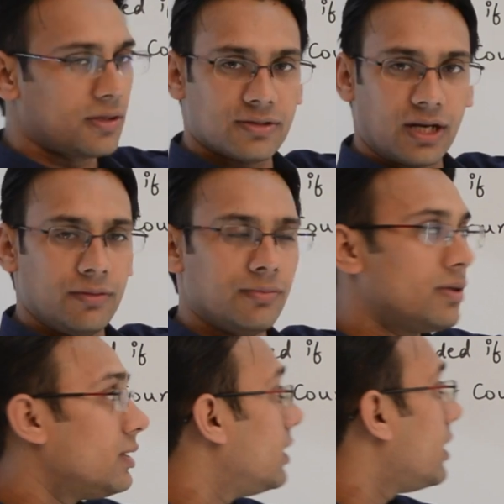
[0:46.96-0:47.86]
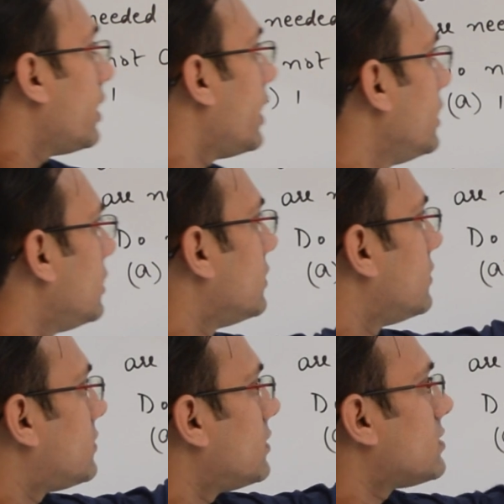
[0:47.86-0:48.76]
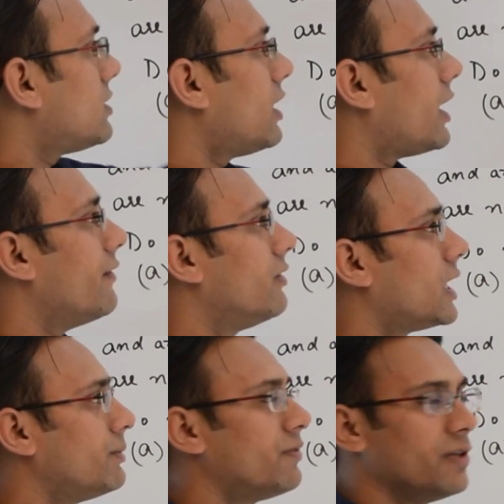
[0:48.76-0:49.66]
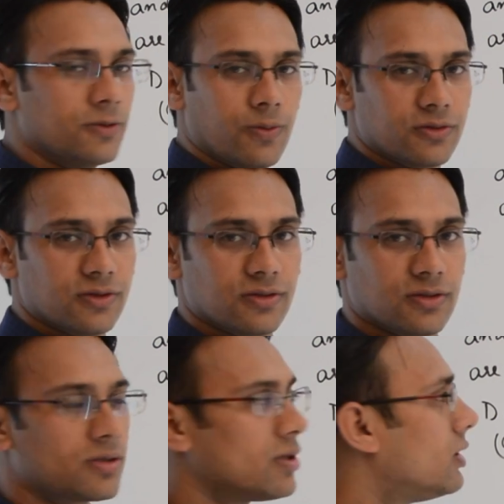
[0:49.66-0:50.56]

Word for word: burst time, and this is the arrival time of each processes.